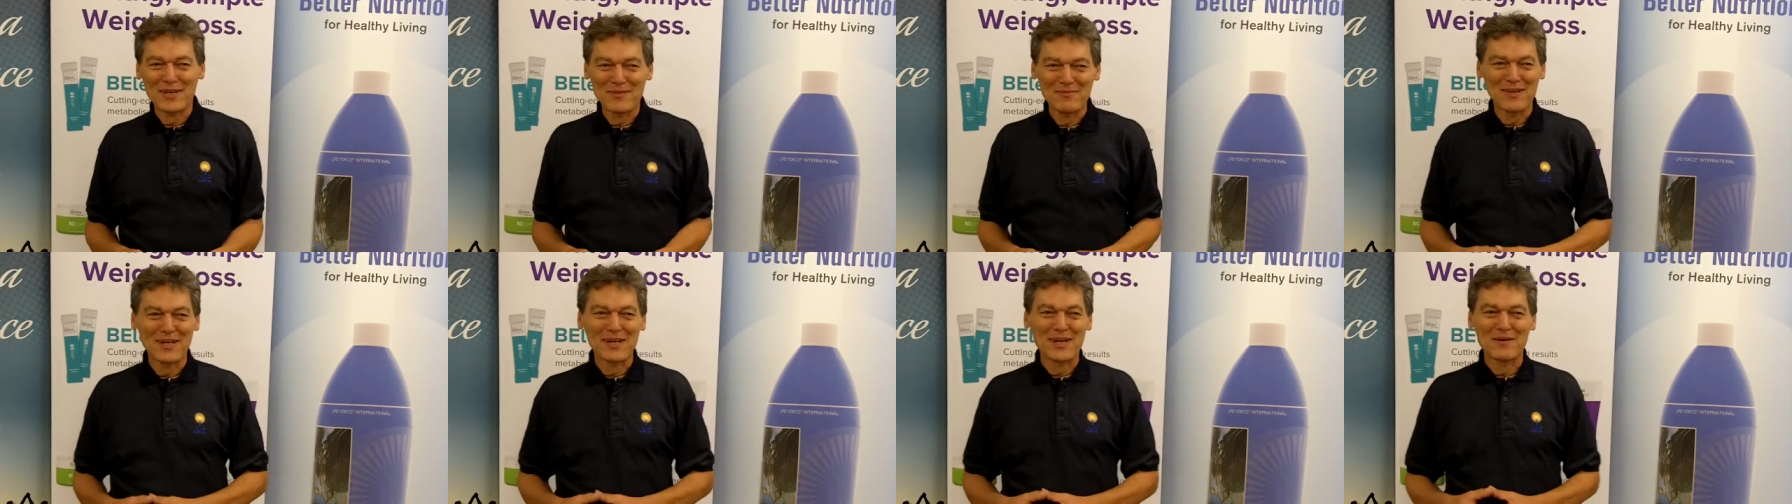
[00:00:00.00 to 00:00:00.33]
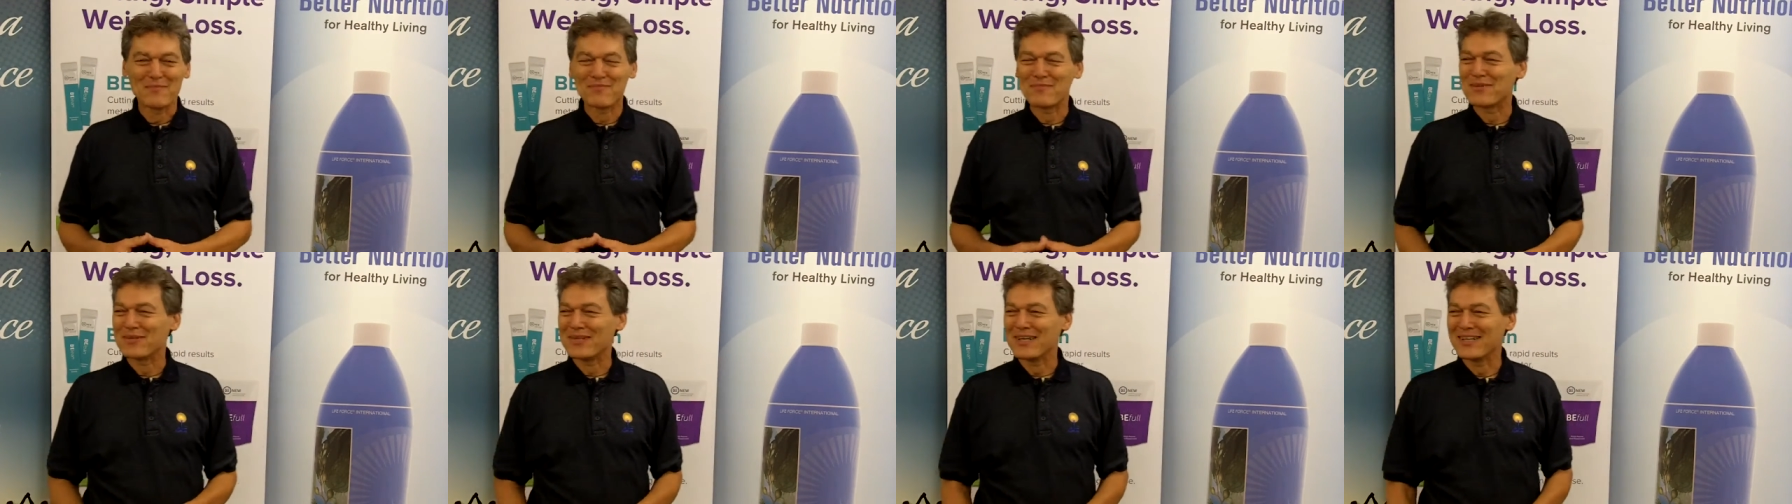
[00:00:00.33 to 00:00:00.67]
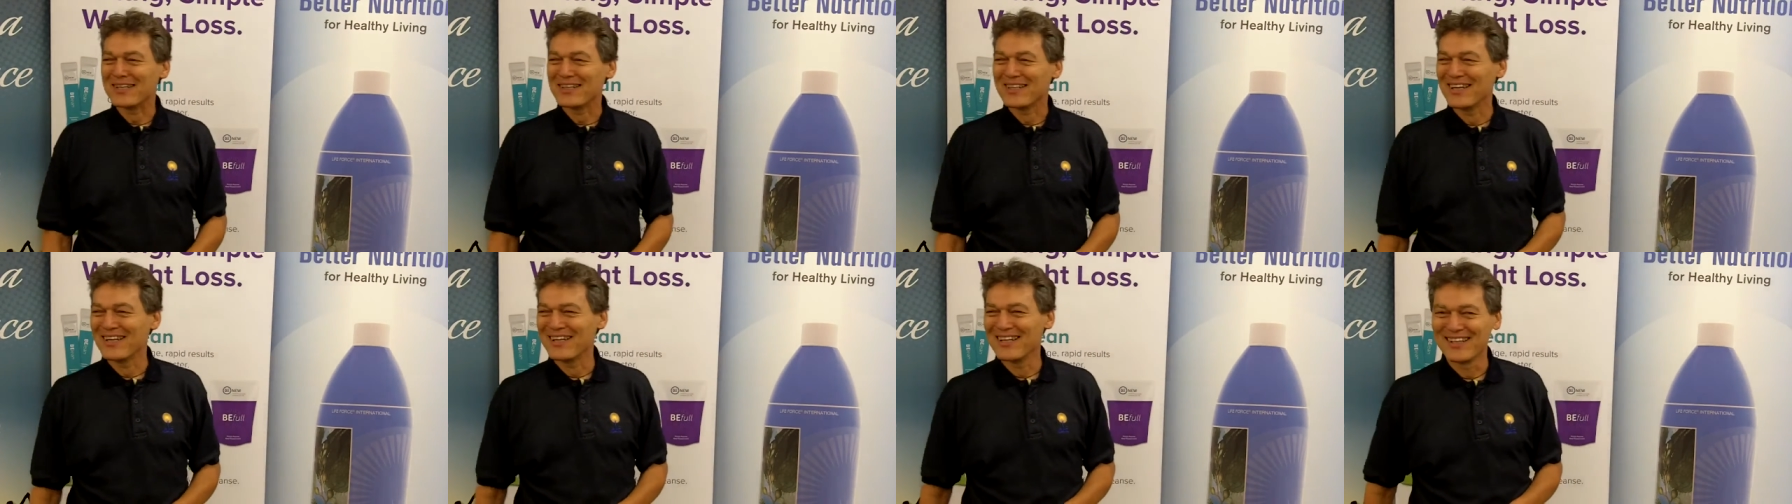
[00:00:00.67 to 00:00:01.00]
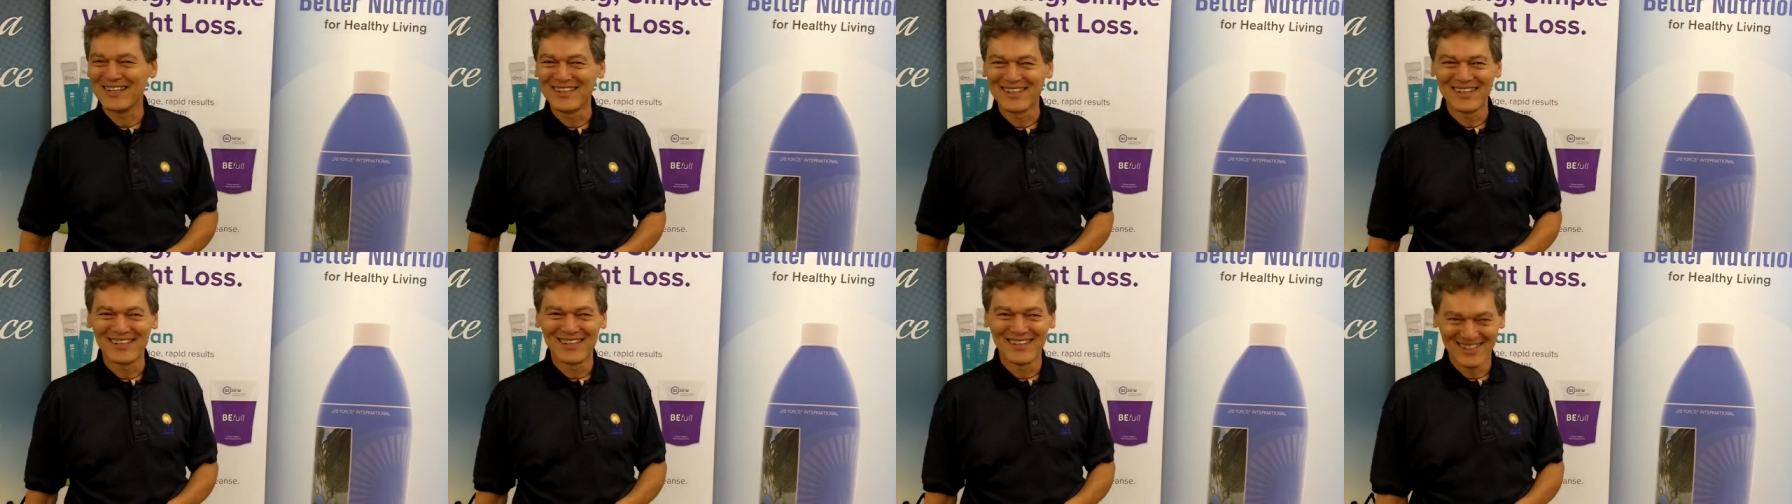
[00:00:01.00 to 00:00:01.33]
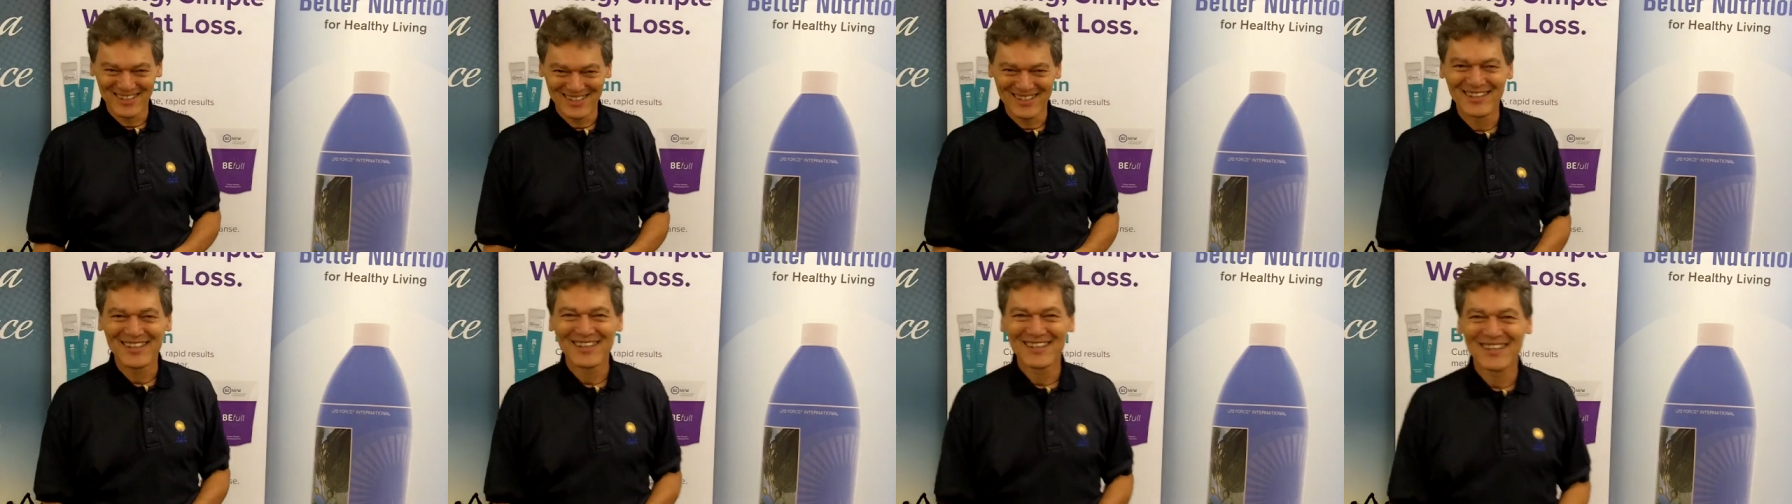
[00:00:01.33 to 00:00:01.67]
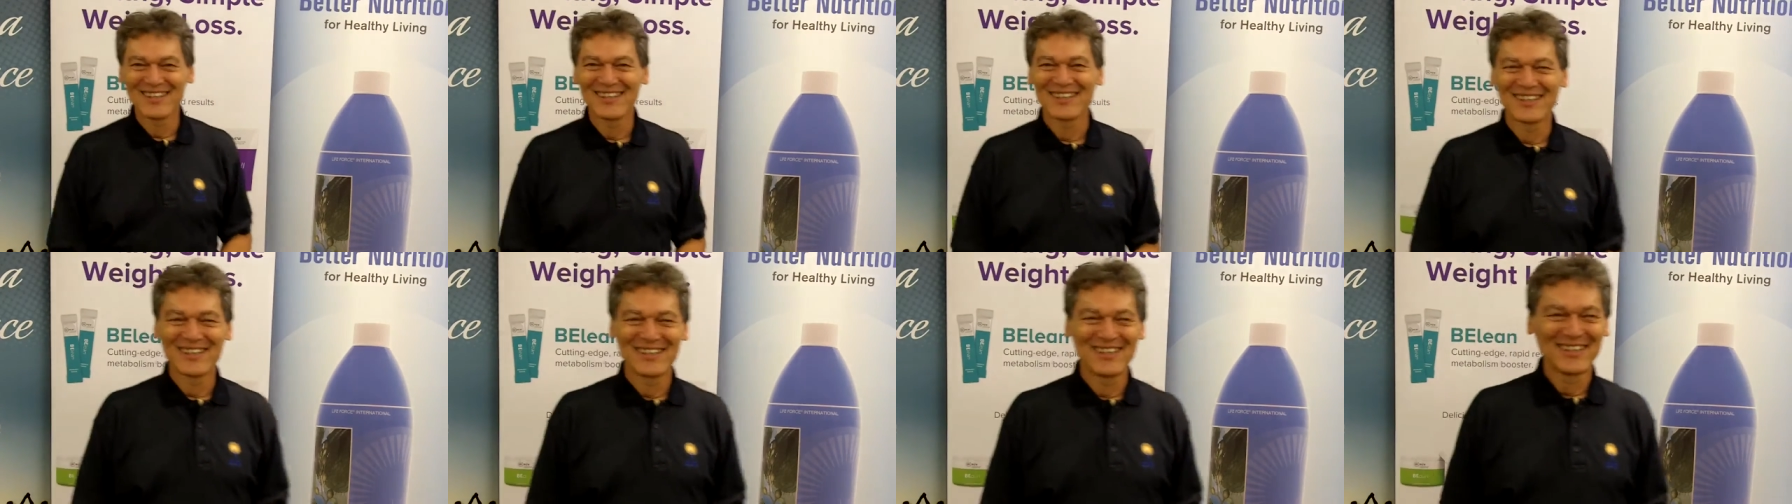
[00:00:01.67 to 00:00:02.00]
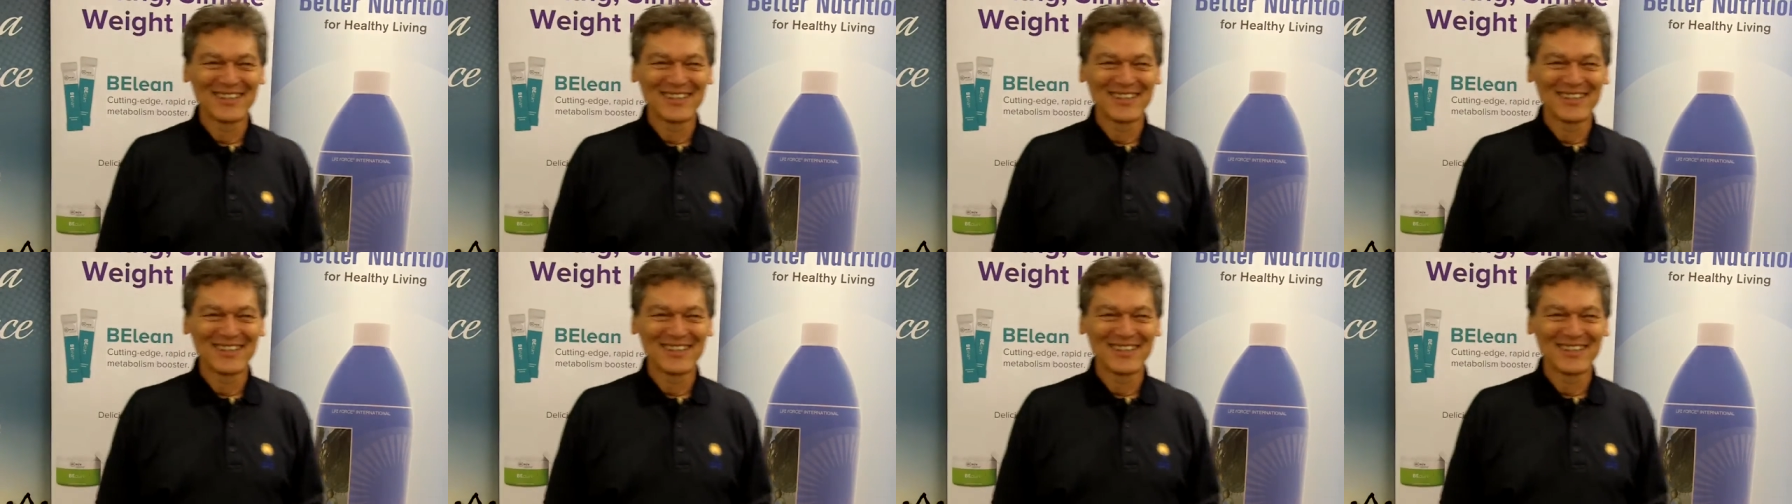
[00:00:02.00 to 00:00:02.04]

coming up here.